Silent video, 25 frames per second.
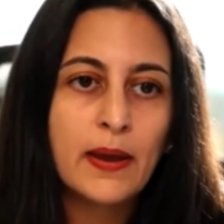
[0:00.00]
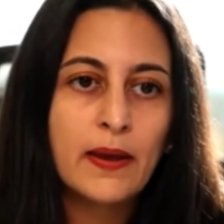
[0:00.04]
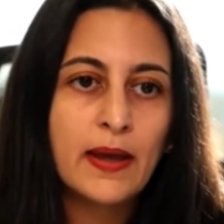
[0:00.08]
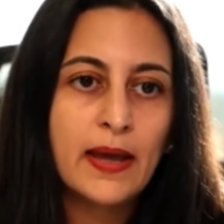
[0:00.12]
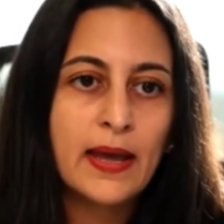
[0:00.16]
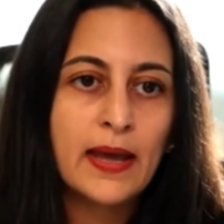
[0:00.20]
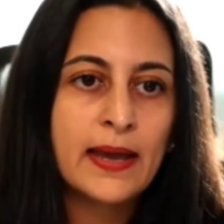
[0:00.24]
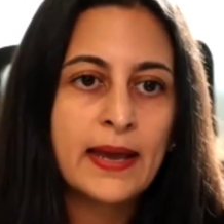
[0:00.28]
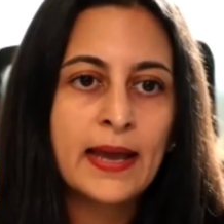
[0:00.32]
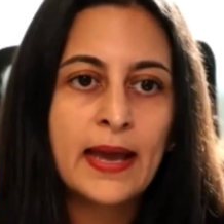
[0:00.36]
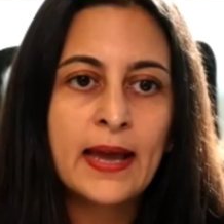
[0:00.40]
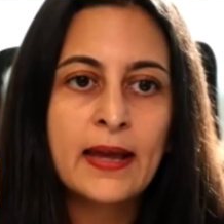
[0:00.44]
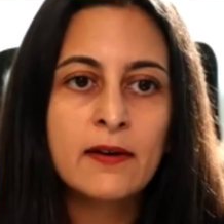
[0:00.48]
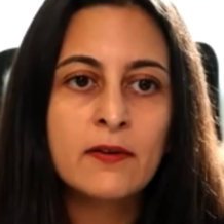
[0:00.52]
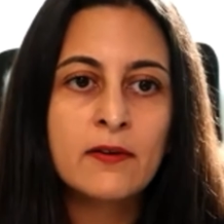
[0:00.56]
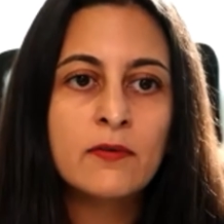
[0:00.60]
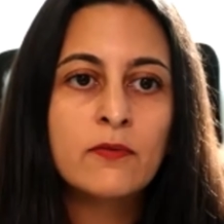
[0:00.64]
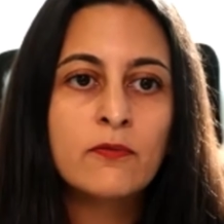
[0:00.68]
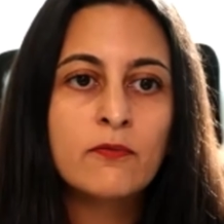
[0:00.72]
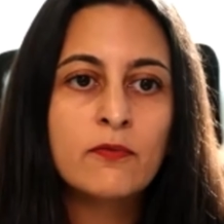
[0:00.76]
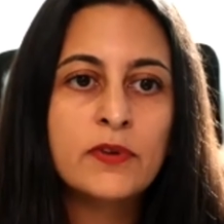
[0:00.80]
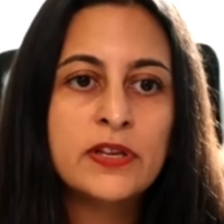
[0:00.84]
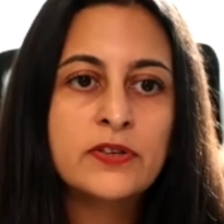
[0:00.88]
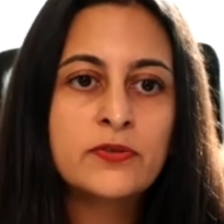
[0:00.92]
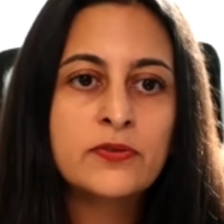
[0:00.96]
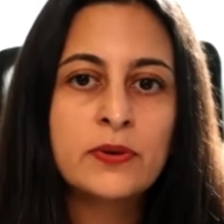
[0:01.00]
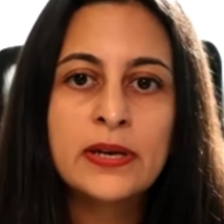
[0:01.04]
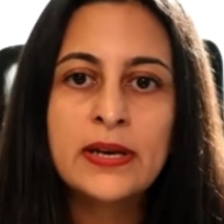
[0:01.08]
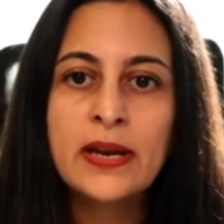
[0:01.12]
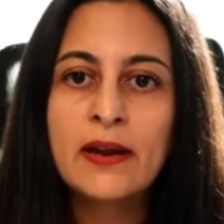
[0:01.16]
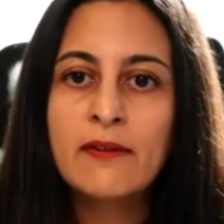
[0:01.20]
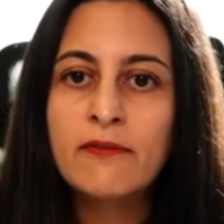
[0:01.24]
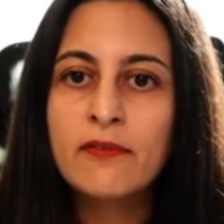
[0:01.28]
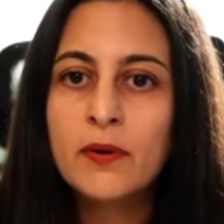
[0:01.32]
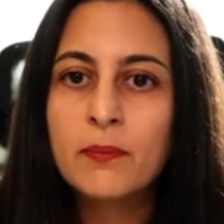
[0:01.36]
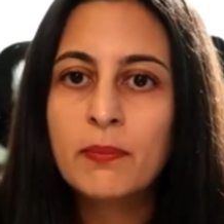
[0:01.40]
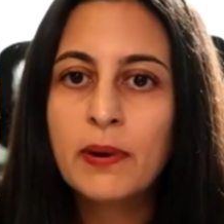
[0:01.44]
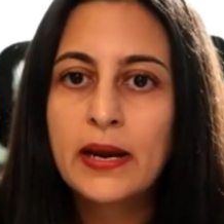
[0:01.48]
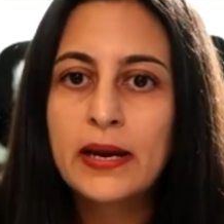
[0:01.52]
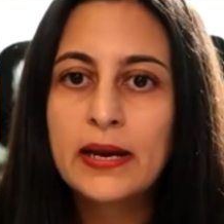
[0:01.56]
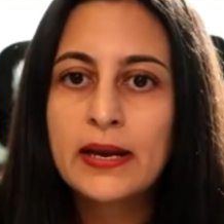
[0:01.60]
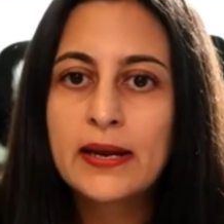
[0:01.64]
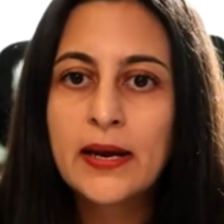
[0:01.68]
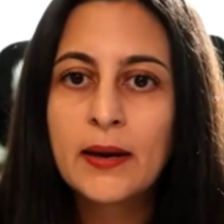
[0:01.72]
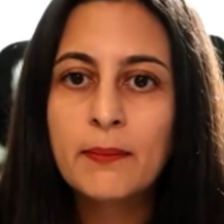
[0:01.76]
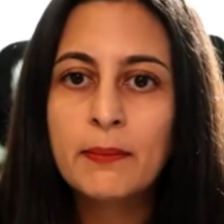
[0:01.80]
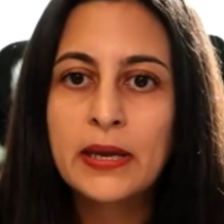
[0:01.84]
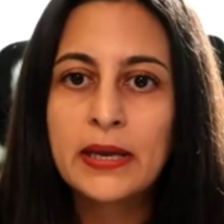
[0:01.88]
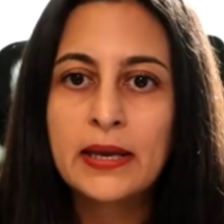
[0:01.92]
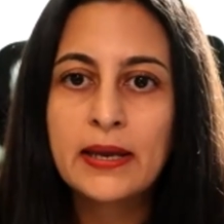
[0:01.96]
Again, we treat everybody
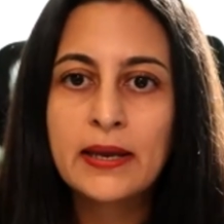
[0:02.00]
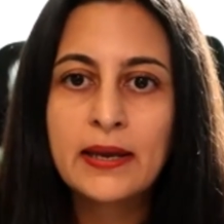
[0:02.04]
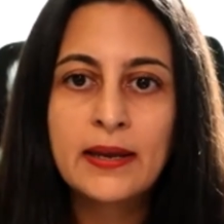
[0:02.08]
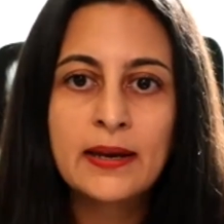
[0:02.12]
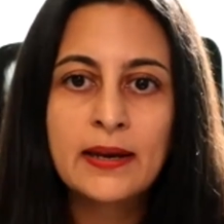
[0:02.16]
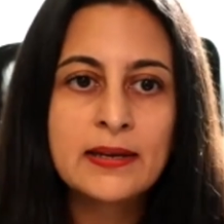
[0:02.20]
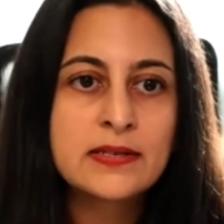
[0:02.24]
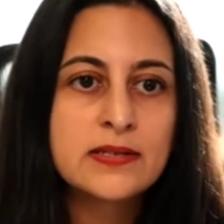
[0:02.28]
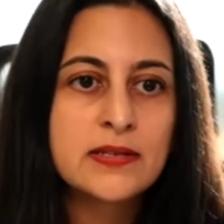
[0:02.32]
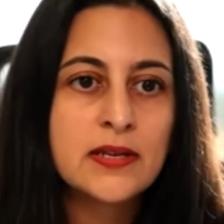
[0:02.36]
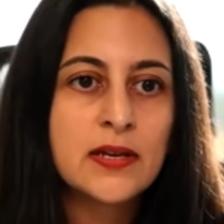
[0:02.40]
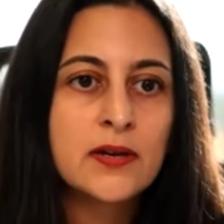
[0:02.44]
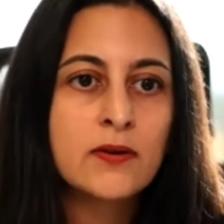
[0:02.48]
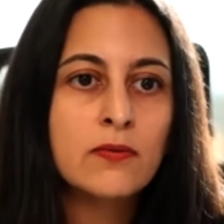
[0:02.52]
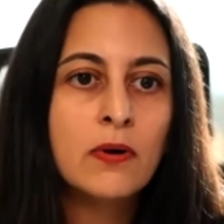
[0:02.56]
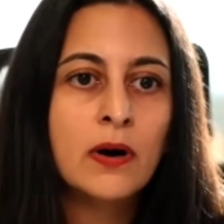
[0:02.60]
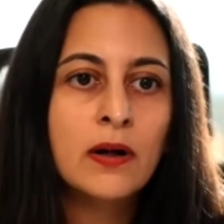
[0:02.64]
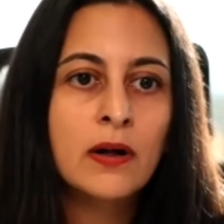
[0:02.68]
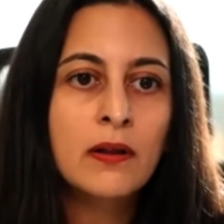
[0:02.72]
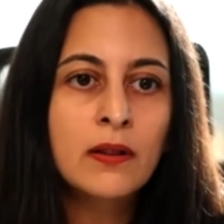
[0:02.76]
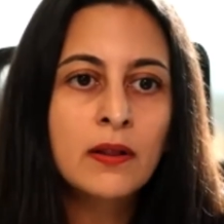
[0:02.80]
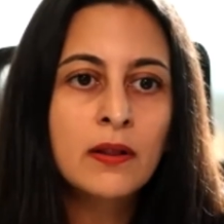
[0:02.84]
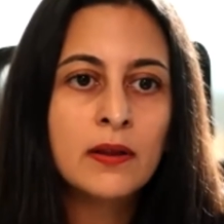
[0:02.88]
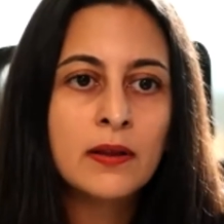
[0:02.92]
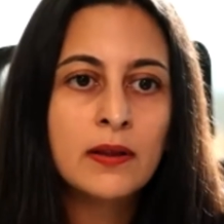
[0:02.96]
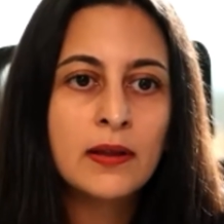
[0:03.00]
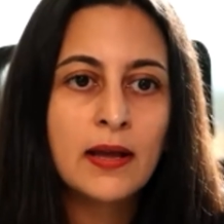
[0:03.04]
coming in as equal,